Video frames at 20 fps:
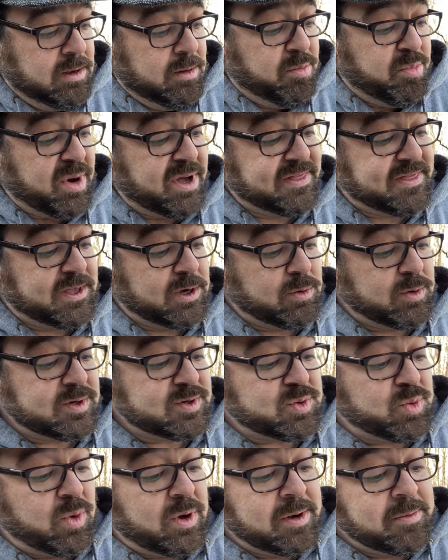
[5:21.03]
But there was
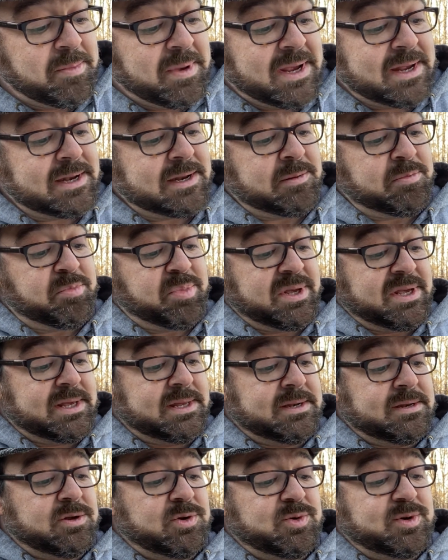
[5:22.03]
one man in
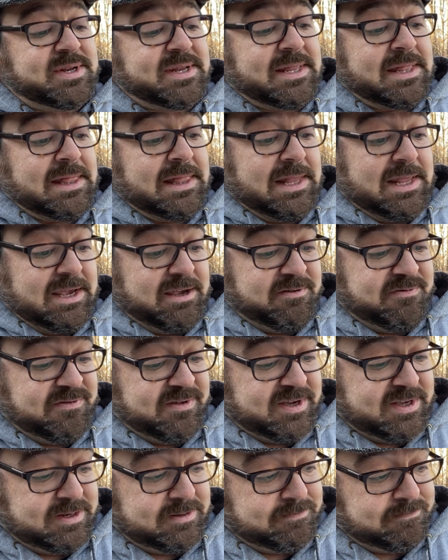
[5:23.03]
Ben who didn't like
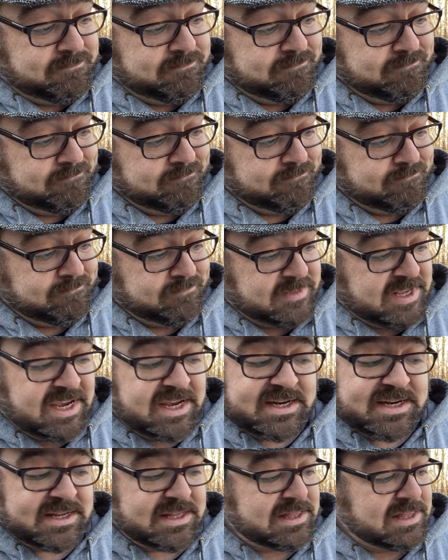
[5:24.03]
fun. He
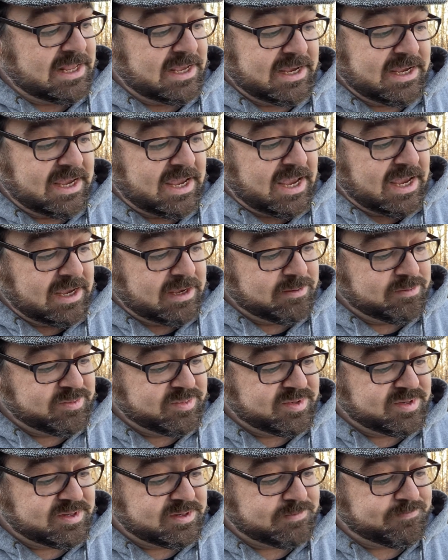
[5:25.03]
didn't like
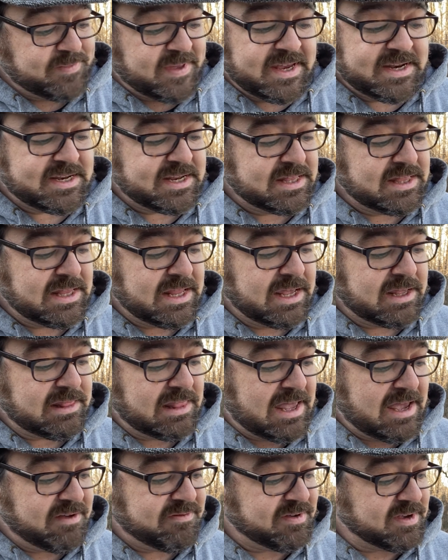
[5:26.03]
games. He didn't like
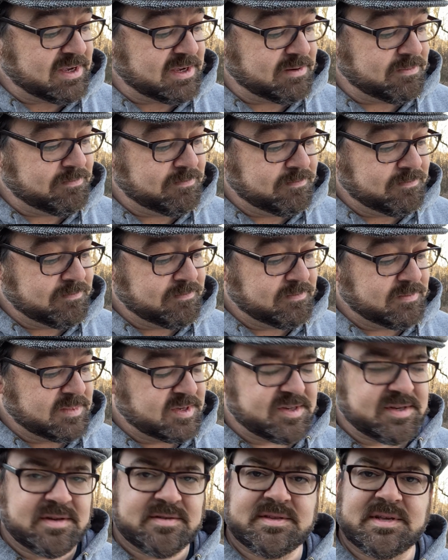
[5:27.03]
laughing.
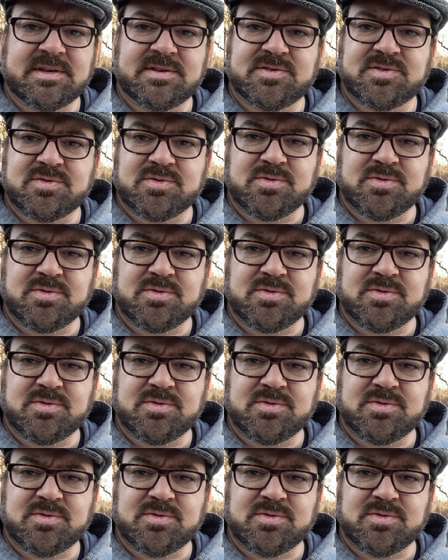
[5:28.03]
Sounds like the